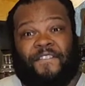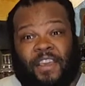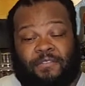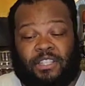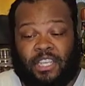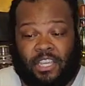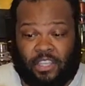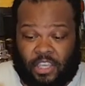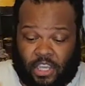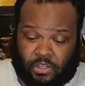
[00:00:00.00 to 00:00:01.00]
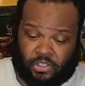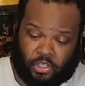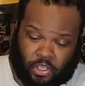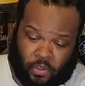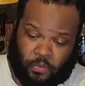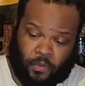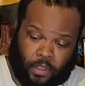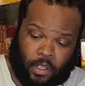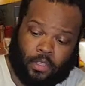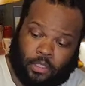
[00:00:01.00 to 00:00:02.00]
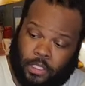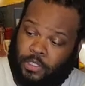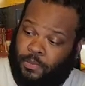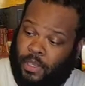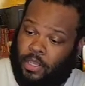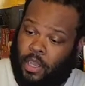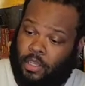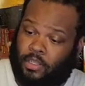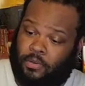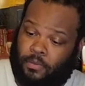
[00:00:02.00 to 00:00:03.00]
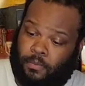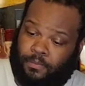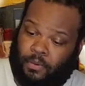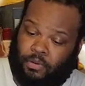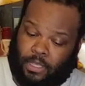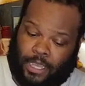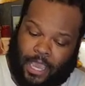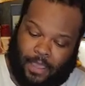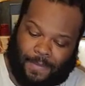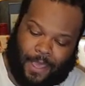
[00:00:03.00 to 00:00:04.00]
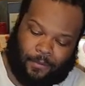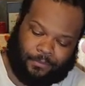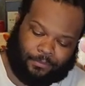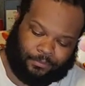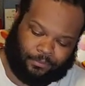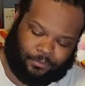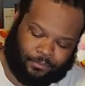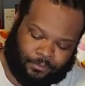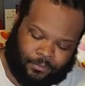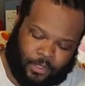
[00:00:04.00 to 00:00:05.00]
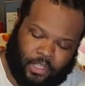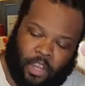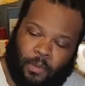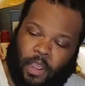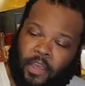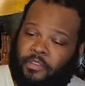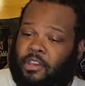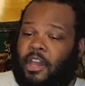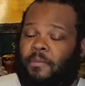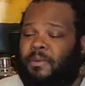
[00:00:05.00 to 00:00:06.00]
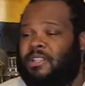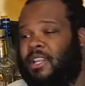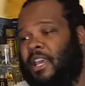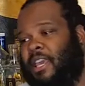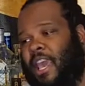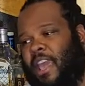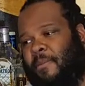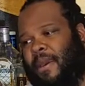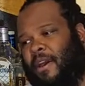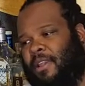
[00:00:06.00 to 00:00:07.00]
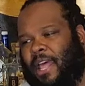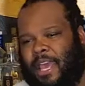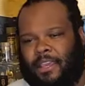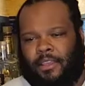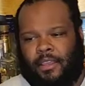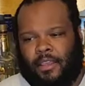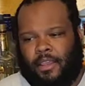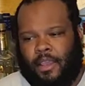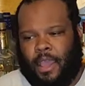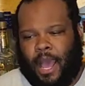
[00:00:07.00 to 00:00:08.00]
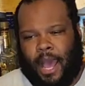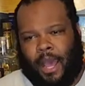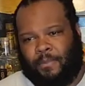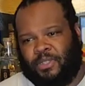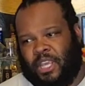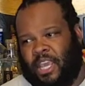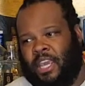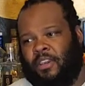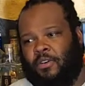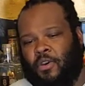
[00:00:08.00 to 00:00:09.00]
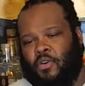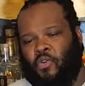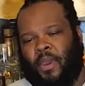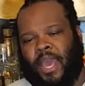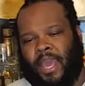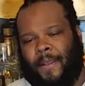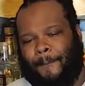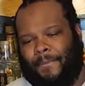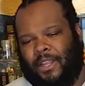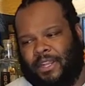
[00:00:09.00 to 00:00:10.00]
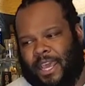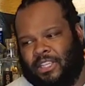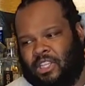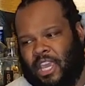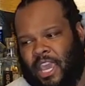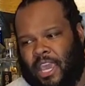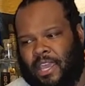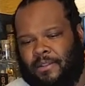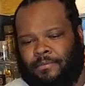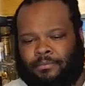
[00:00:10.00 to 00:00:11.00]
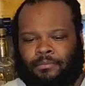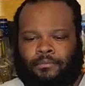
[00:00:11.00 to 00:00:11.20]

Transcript: 15 years ago, this big hunking beauty came out. There were other companies that came out like Ops Inc., who had a nice can.